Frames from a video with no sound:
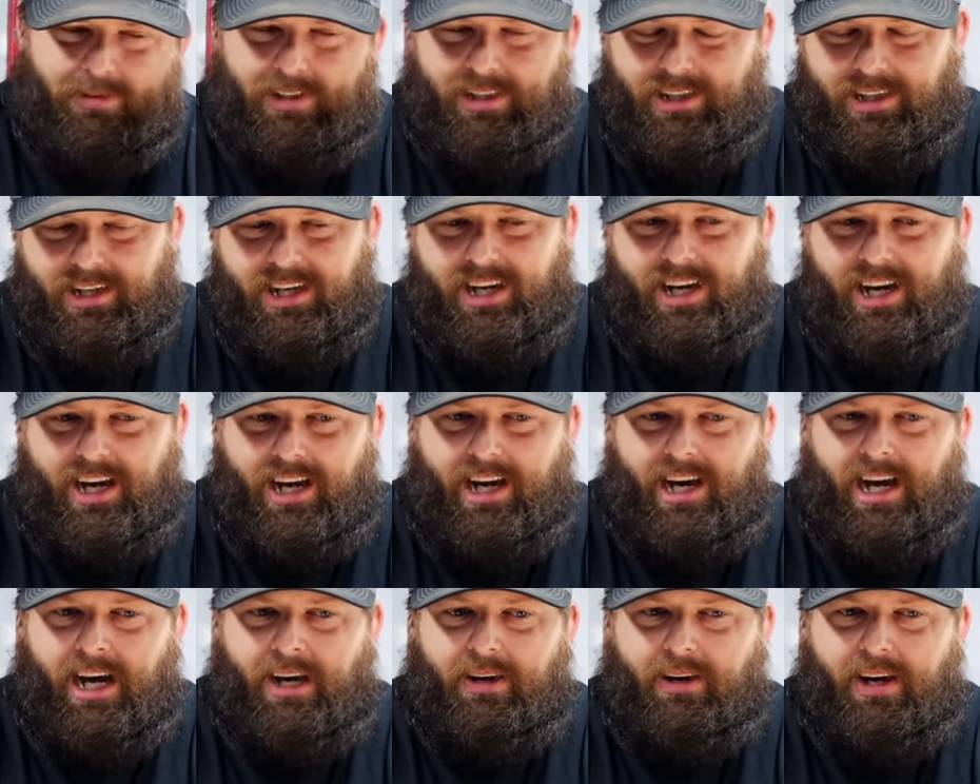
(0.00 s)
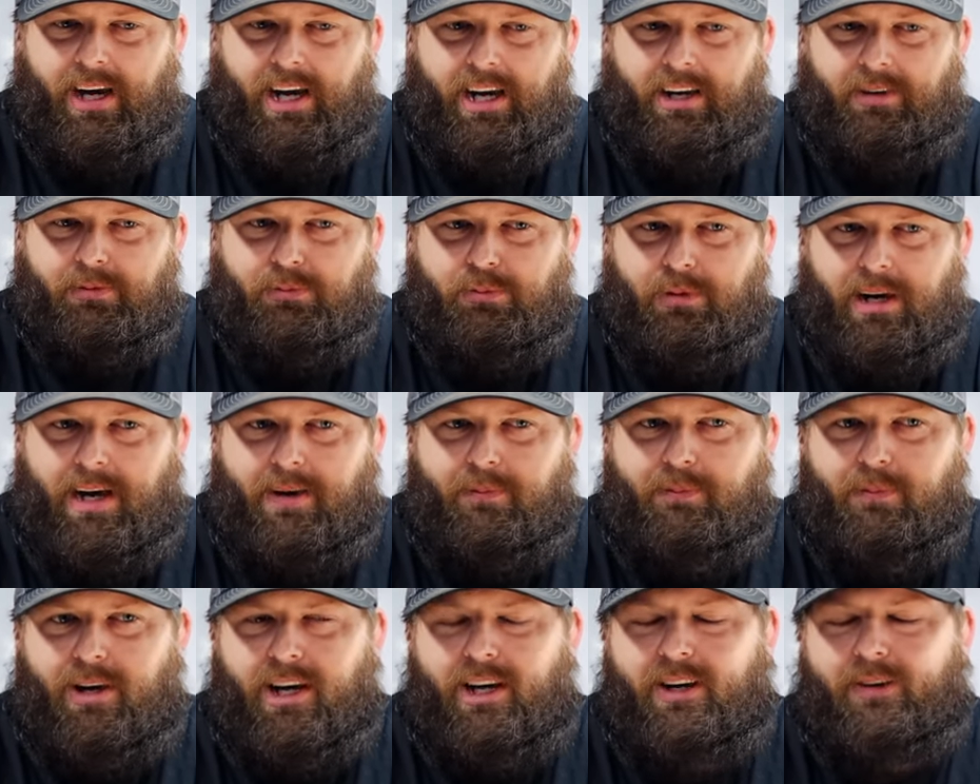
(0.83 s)
Eh, I, I,
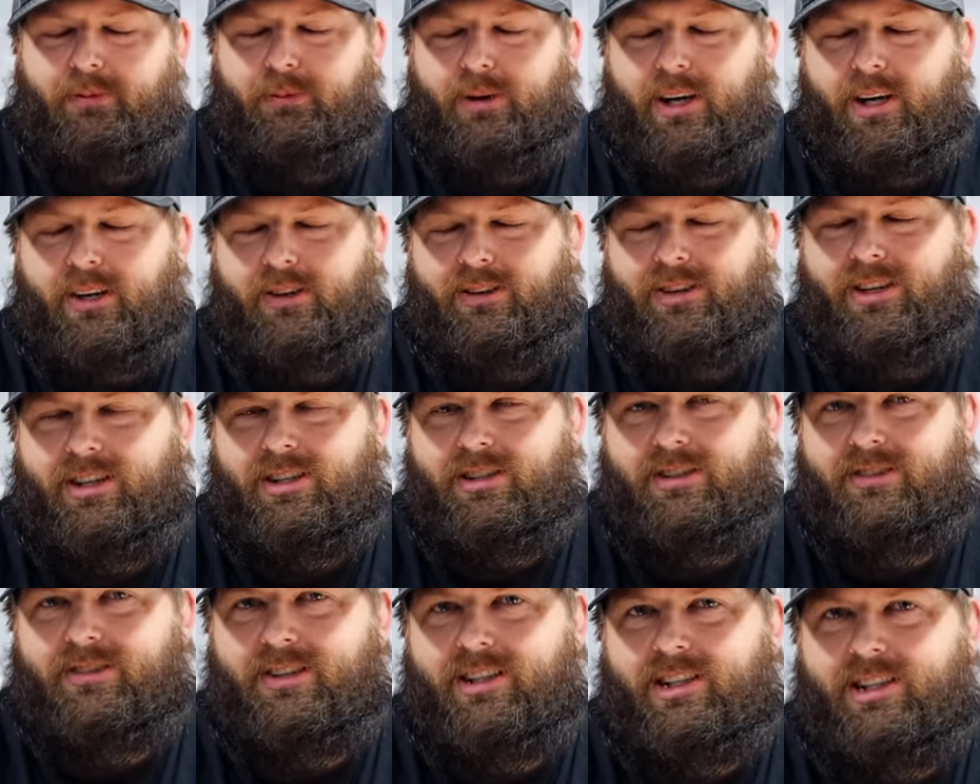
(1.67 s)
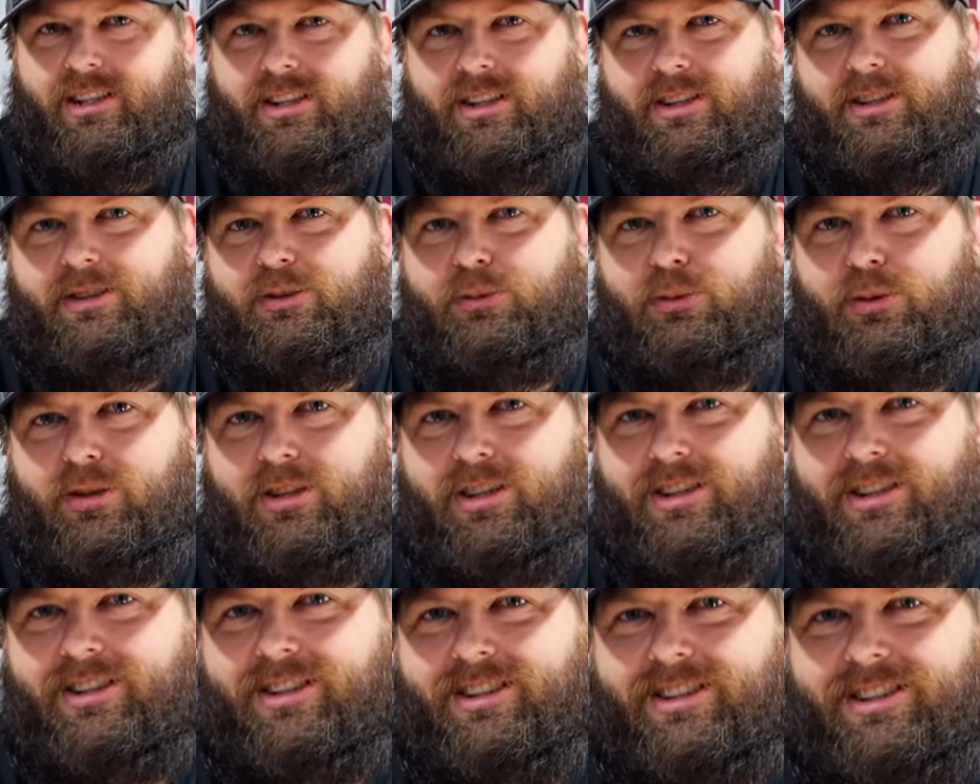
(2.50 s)
I may have may have not seen it,
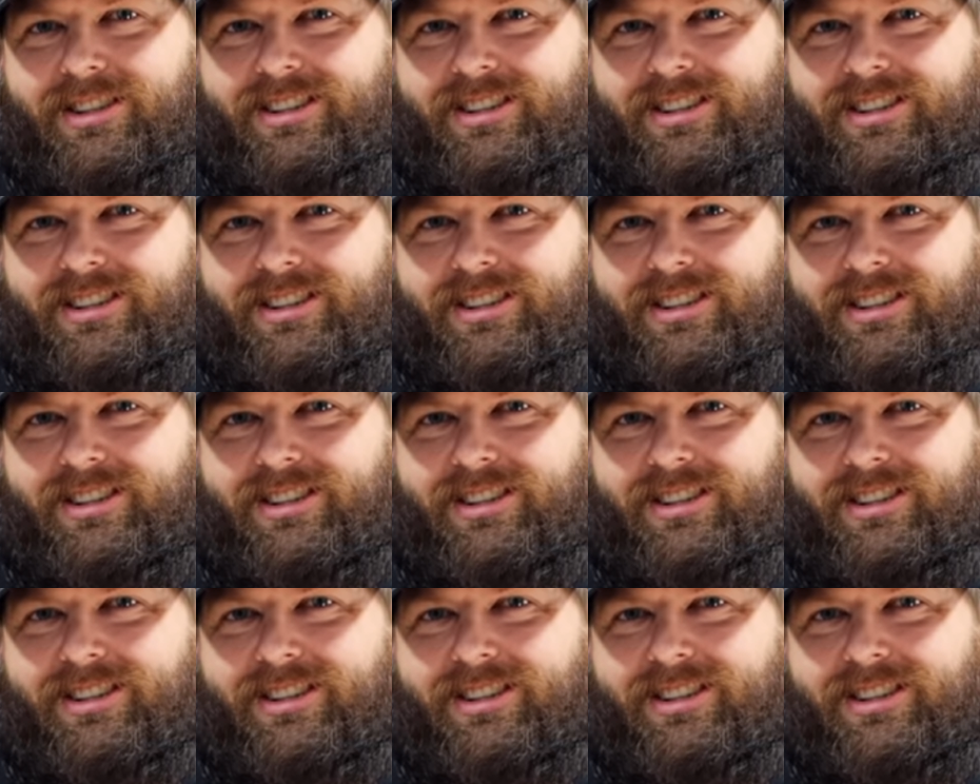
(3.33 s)
but uh,